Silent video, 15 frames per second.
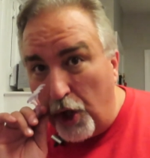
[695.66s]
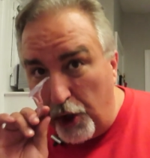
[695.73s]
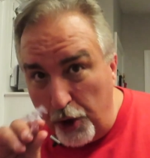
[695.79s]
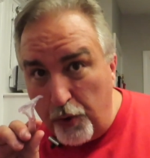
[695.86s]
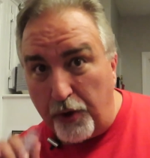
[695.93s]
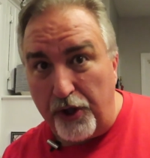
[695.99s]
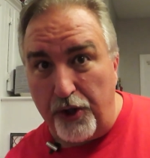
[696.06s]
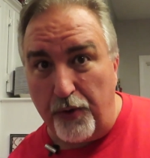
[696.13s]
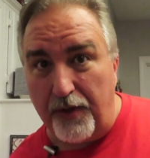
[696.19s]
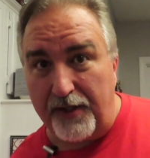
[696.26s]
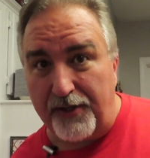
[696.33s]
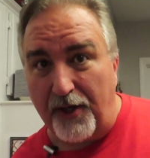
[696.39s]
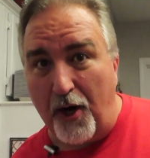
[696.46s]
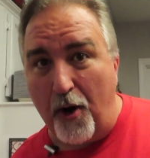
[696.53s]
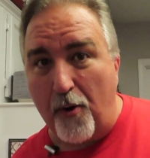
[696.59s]
You can do
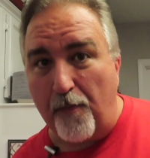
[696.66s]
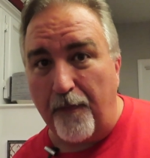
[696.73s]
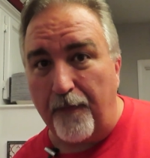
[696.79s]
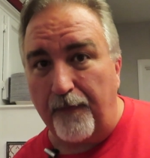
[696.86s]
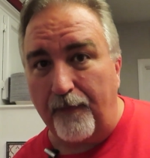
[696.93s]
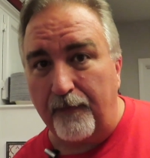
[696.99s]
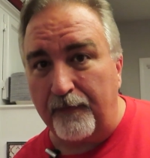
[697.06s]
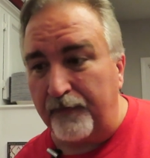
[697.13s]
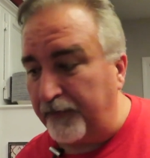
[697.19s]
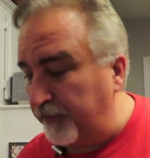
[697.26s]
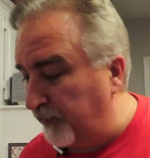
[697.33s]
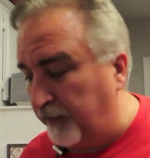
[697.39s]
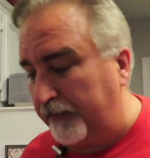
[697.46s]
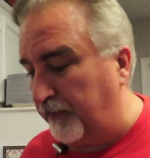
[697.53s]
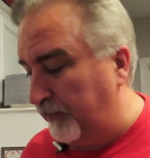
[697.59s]
this at home.
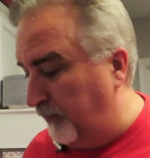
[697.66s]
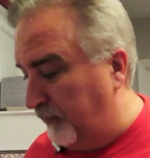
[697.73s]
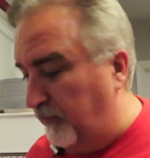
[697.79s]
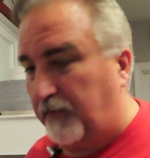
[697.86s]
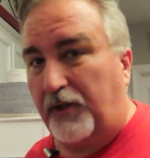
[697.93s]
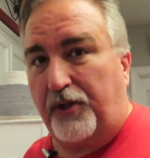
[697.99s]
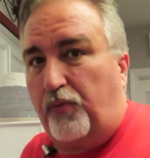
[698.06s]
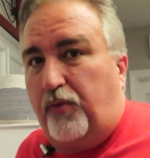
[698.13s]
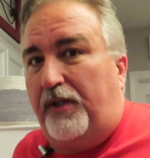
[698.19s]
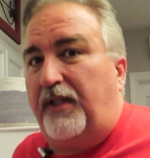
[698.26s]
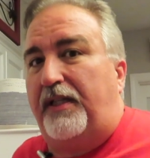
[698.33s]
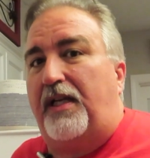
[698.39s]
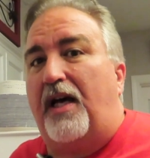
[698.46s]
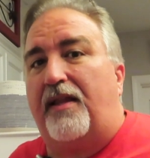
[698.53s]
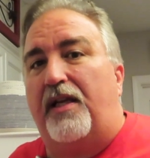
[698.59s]
There's
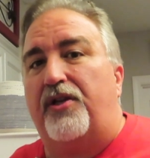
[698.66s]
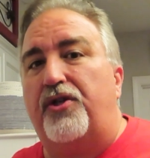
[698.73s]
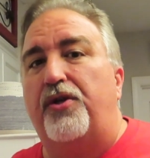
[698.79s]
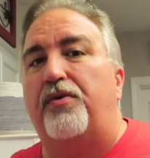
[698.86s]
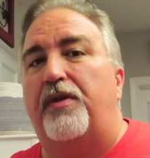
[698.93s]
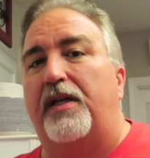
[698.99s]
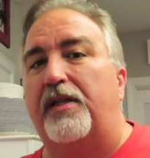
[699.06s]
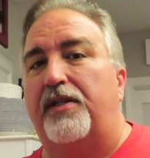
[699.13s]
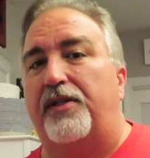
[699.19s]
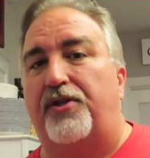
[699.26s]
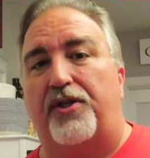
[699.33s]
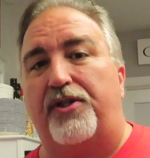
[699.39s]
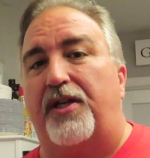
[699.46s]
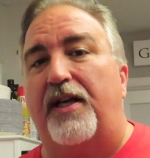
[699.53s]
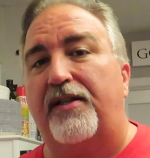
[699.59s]
really nothing to this. It
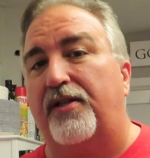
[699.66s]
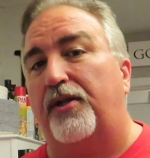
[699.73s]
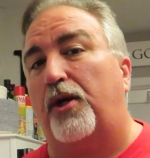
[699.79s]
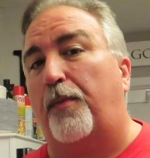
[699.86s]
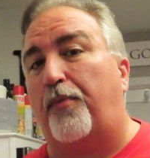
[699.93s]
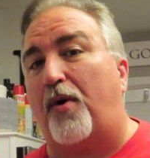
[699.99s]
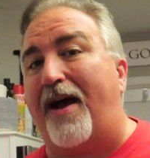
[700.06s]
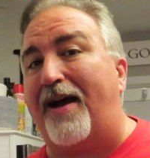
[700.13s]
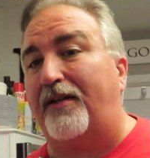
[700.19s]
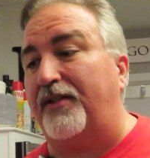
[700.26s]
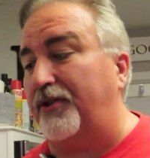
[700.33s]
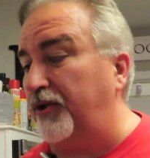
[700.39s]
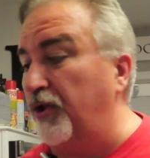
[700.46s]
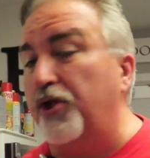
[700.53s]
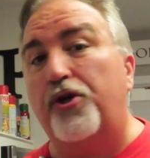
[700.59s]
just takes a little
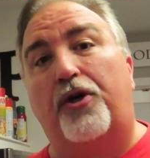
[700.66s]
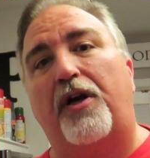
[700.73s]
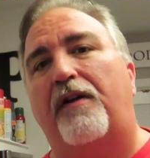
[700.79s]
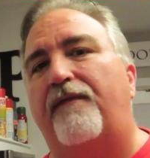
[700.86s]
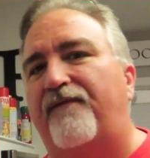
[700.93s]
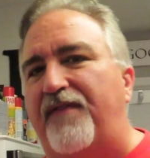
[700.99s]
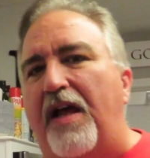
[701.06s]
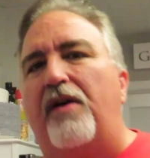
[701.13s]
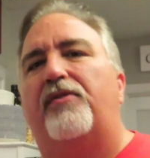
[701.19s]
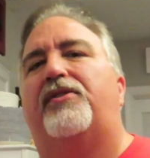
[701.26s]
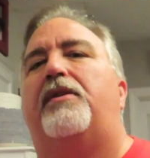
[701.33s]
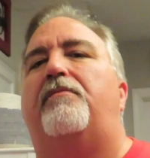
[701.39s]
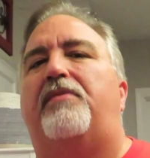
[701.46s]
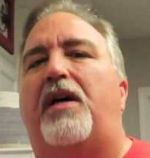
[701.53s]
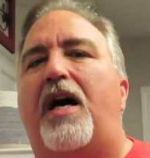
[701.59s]
practice. You're going to fail
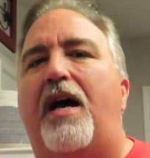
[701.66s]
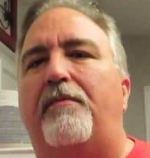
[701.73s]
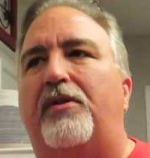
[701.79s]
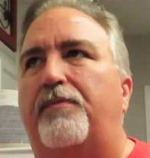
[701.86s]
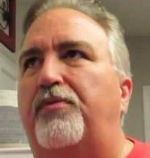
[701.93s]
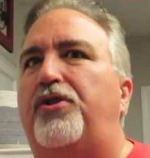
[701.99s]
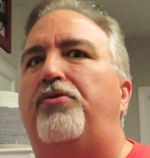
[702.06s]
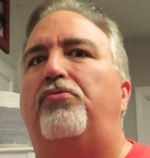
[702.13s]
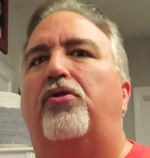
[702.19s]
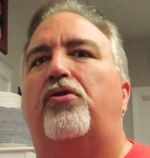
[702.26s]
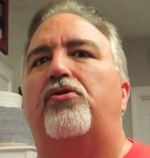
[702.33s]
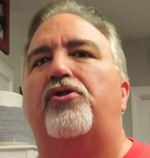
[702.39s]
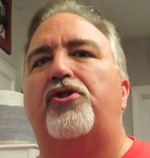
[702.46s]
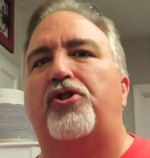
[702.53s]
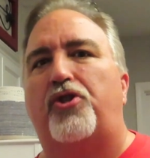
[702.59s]
sometimes, but you
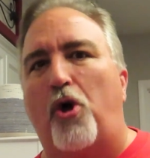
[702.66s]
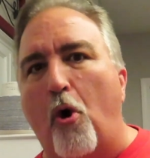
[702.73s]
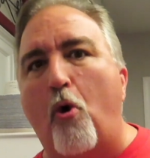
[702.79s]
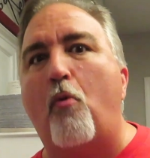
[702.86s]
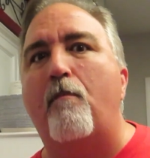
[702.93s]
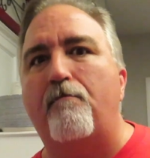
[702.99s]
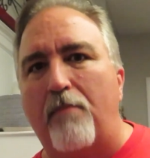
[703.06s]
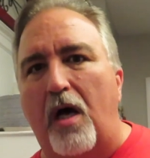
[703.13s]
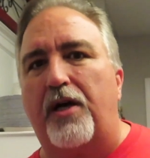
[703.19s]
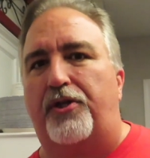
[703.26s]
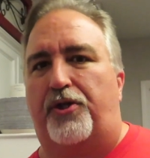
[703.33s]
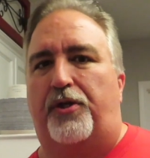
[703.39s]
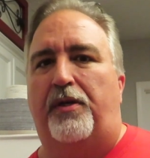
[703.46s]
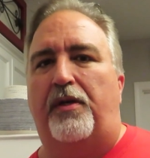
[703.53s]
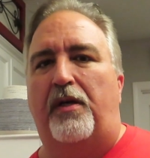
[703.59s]
learn so
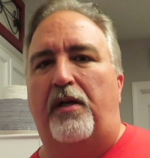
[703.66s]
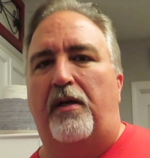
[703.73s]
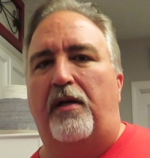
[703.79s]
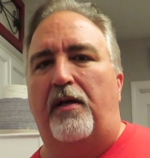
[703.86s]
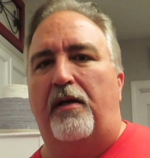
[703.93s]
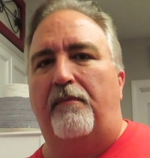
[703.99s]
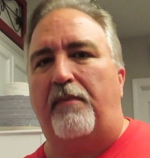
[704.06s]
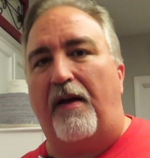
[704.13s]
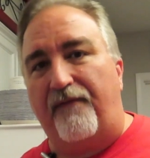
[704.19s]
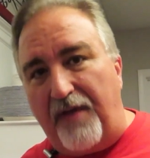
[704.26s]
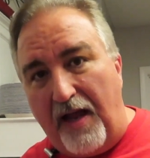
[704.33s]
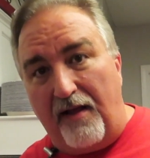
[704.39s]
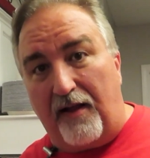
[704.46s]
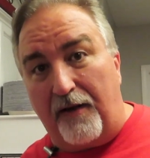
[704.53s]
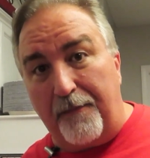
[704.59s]
much by
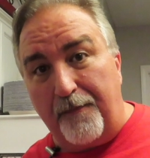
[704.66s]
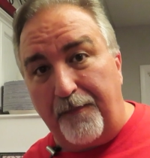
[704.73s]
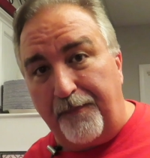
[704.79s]
failing.